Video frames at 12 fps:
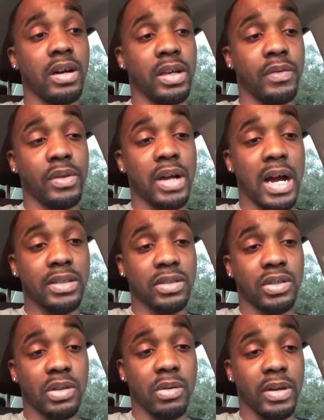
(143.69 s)
give you guys a
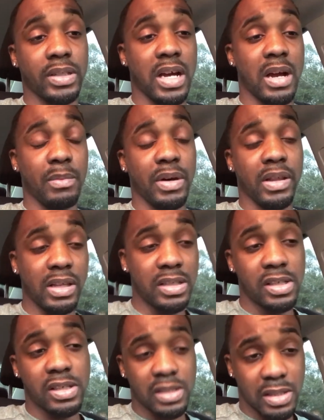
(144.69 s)
story time. But this
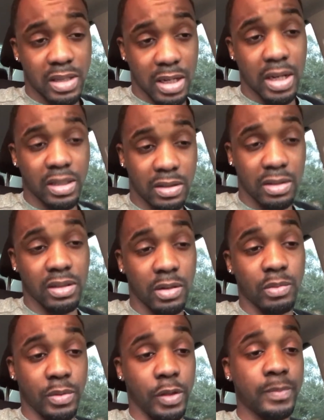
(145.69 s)
is just getting to
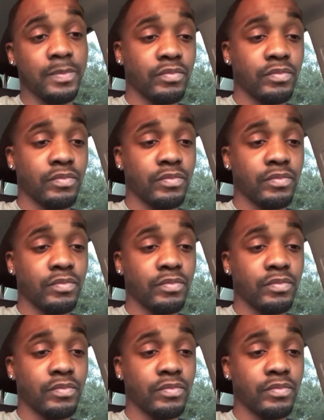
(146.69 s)
know me.